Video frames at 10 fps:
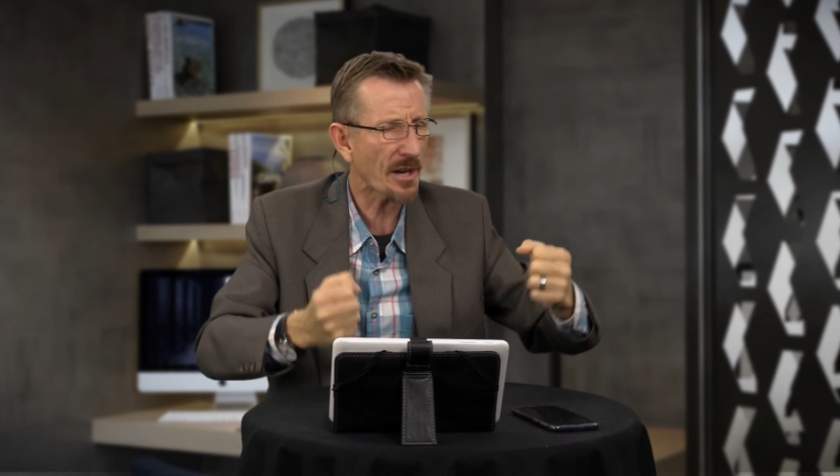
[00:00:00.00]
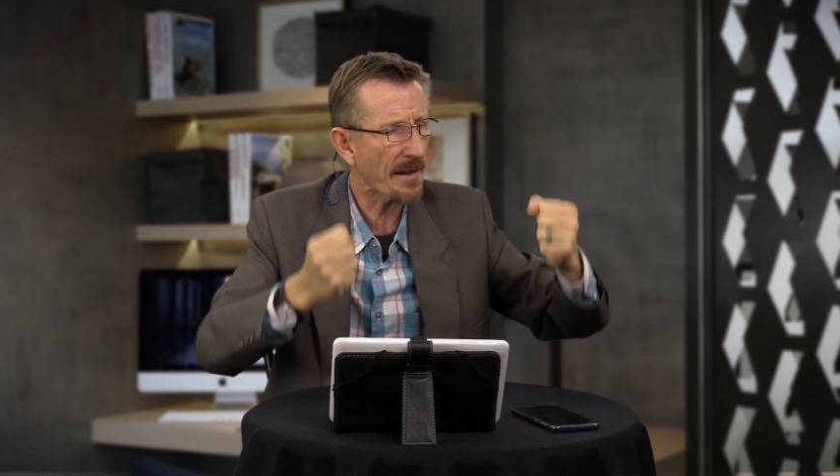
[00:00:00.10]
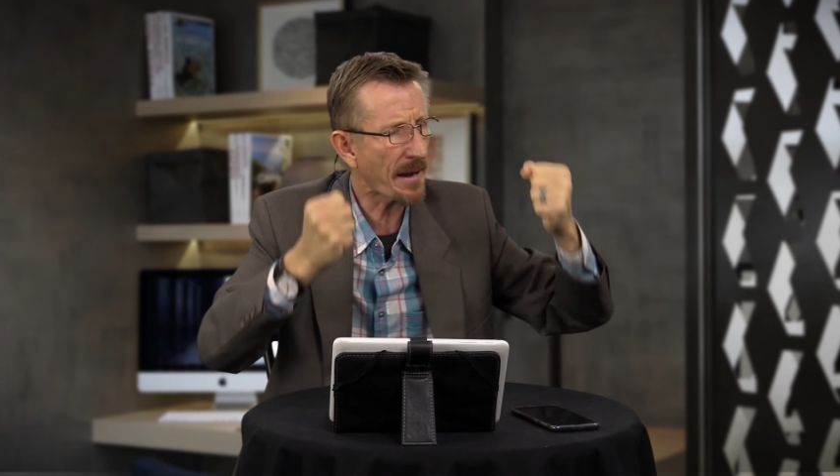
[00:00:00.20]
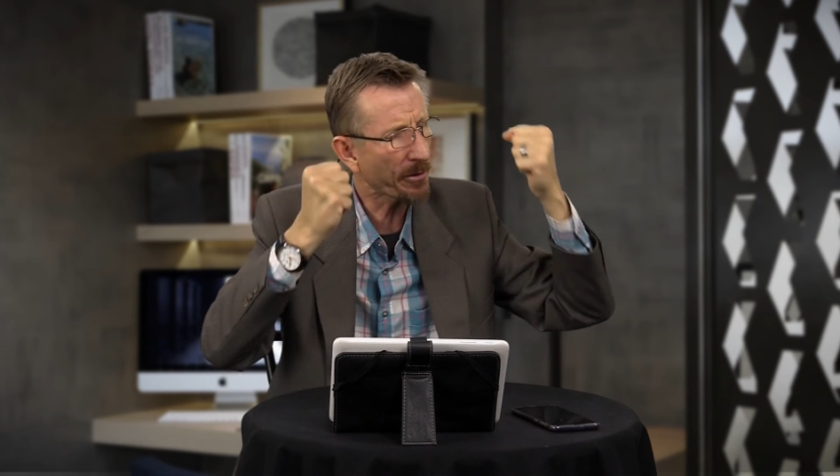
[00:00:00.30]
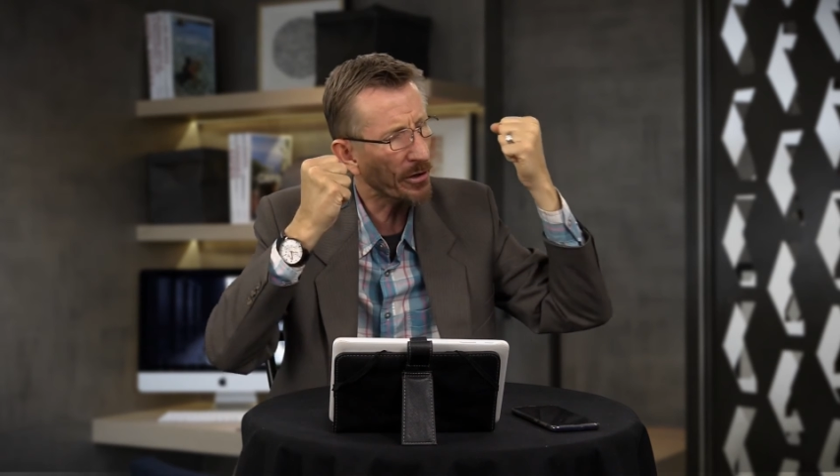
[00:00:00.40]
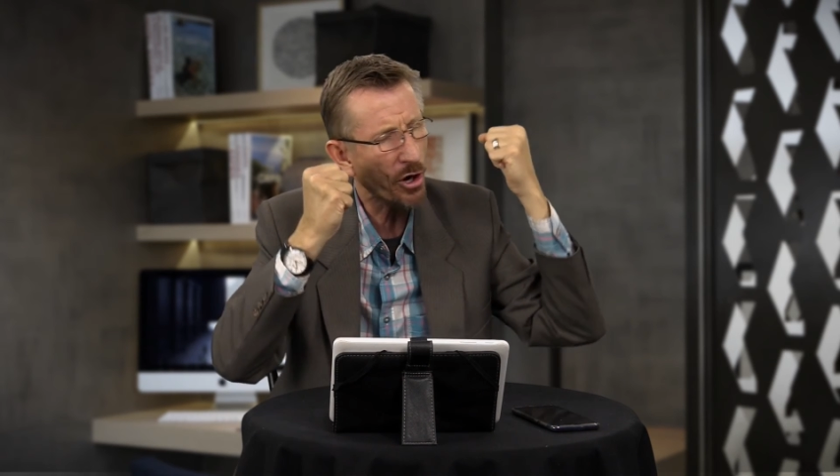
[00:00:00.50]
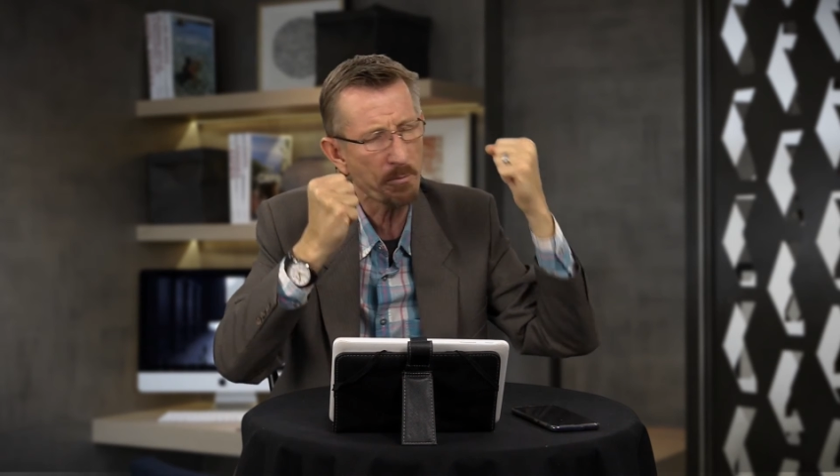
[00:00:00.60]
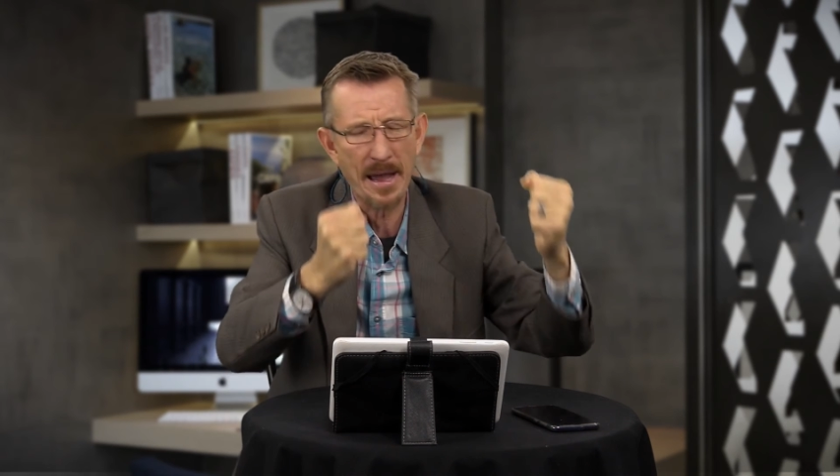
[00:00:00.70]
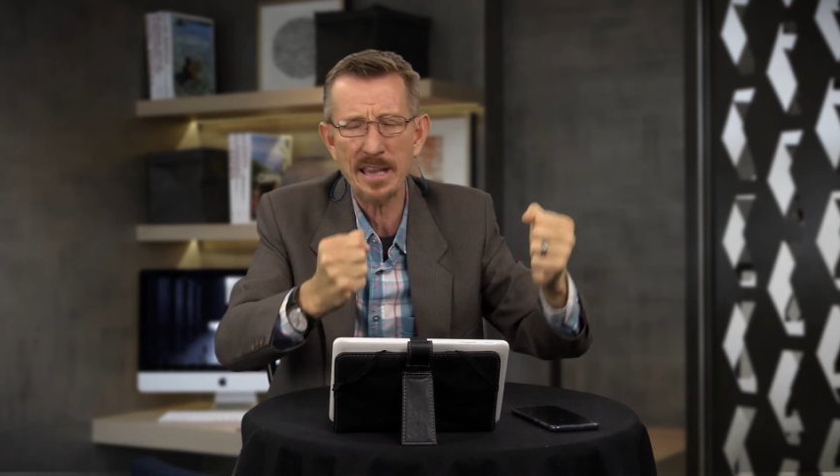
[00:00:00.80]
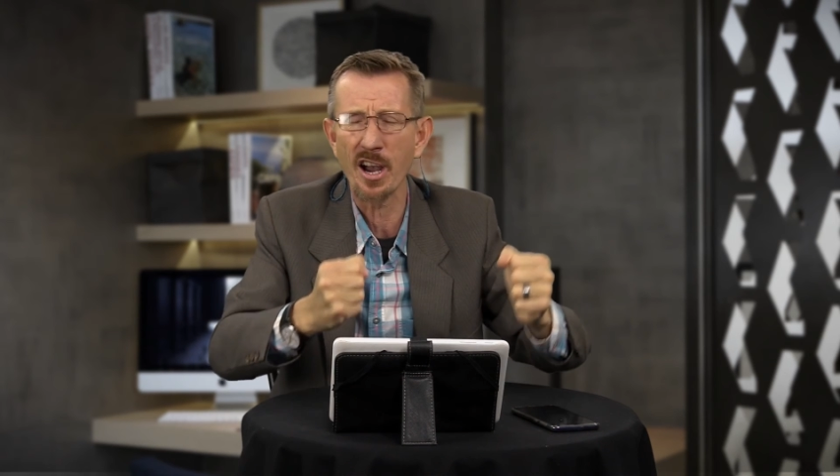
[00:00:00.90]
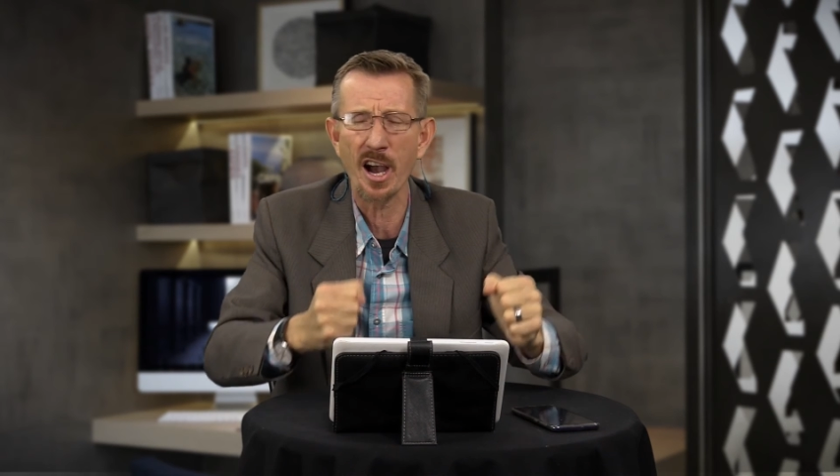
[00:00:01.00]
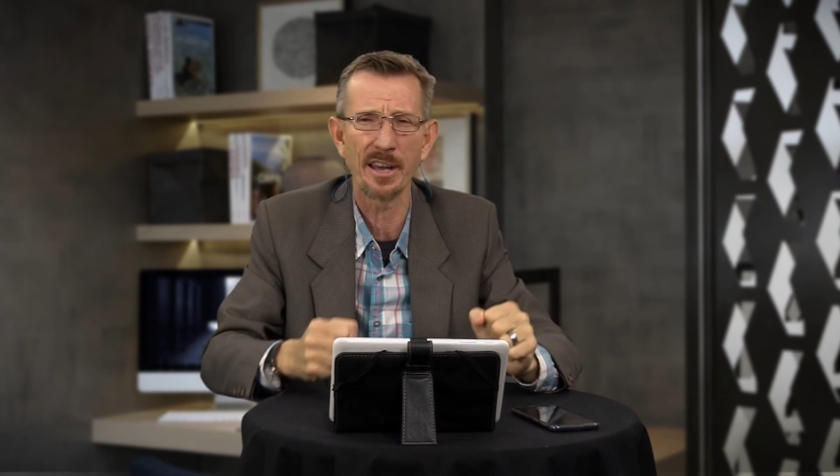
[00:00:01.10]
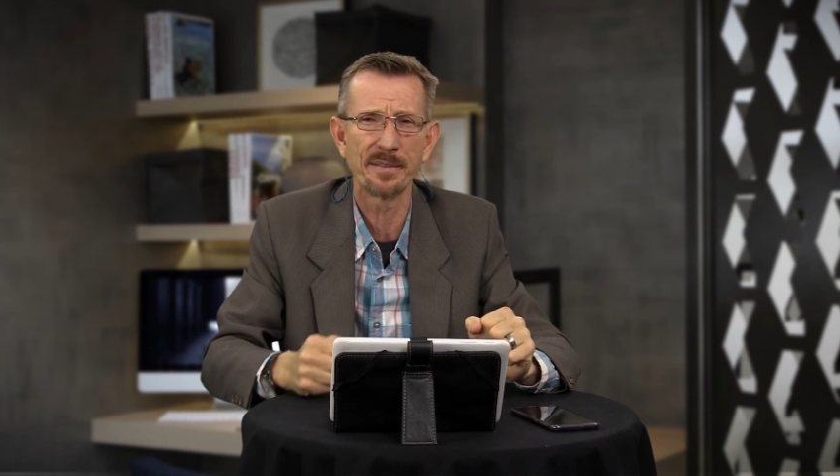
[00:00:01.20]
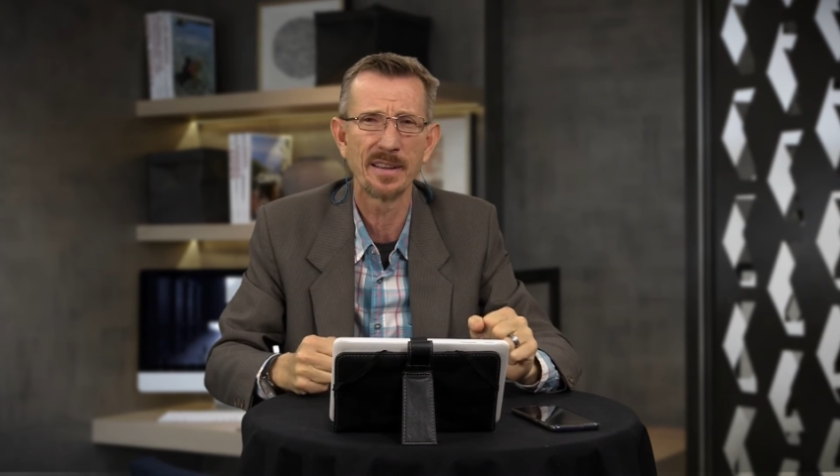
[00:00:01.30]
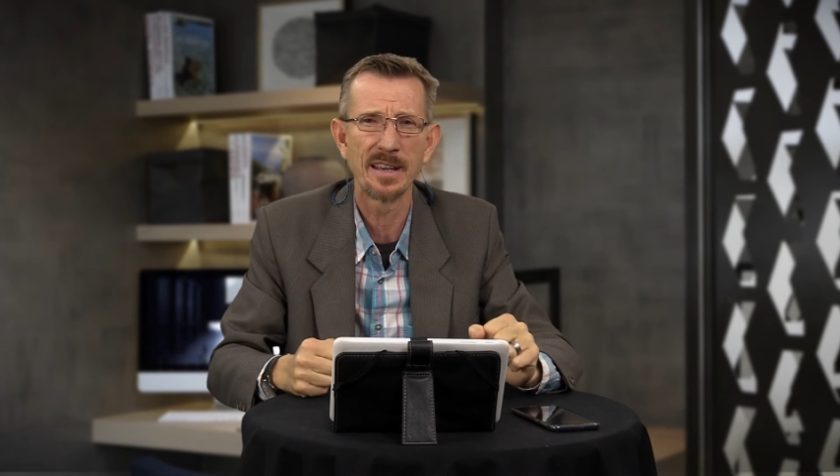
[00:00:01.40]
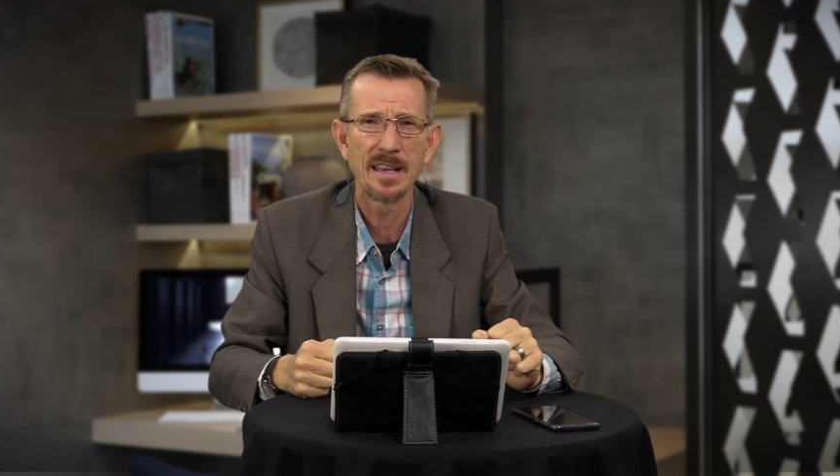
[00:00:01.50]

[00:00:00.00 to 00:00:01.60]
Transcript: I'm going to obey God.